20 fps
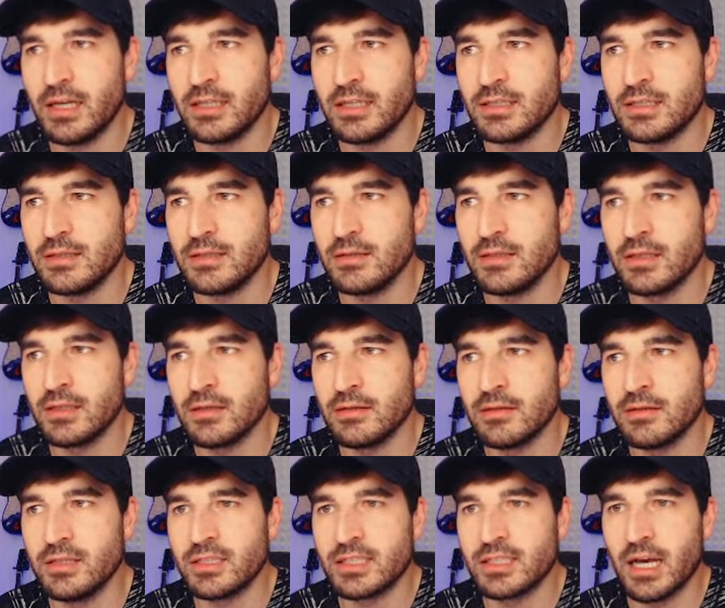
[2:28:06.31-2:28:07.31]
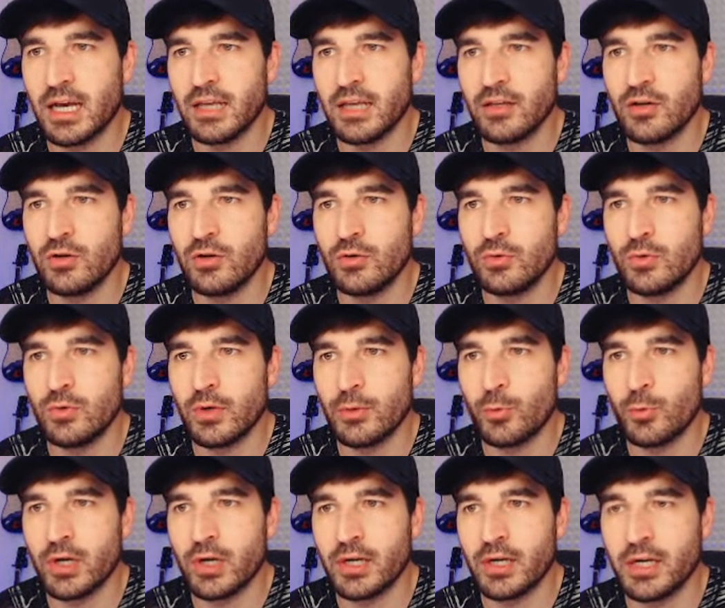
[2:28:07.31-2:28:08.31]
and decide, oh, I wanna
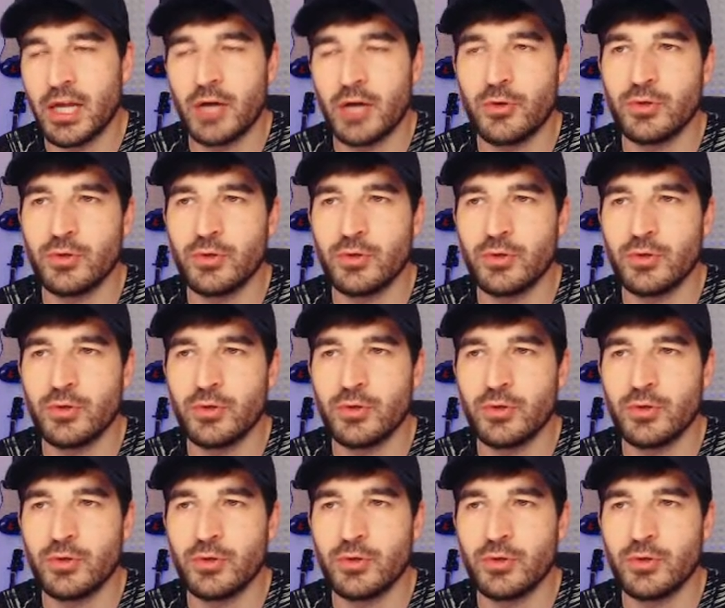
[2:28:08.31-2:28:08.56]
narrow